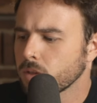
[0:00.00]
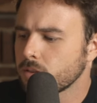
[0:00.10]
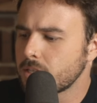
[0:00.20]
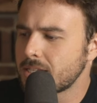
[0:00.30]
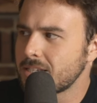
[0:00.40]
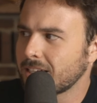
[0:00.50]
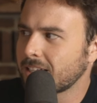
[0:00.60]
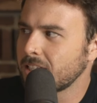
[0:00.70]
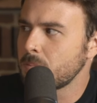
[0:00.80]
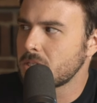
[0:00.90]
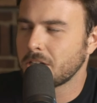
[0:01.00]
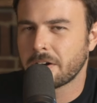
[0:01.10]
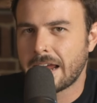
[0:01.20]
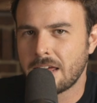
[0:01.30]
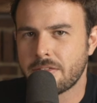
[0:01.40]
This is an eclipse in your
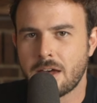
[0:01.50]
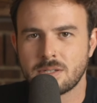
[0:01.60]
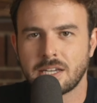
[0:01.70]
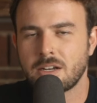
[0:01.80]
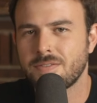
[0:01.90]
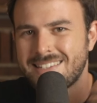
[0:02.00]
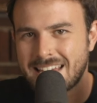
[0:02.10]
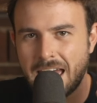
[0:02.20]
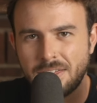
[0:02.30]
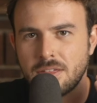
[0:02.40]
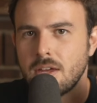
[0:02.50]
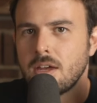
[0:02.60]
eighth house, again, of death,